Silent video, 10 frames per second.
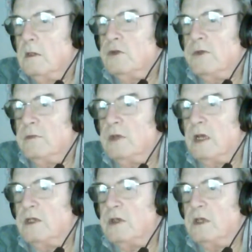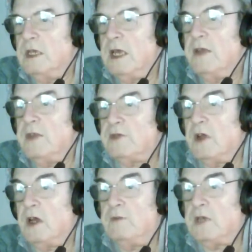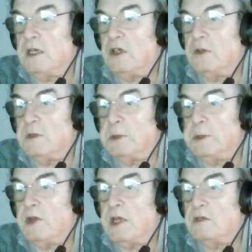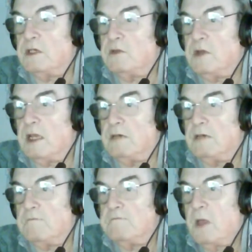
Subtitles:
Two of them died. So yeah, that's right. I've taken over a few accounts as well, Al.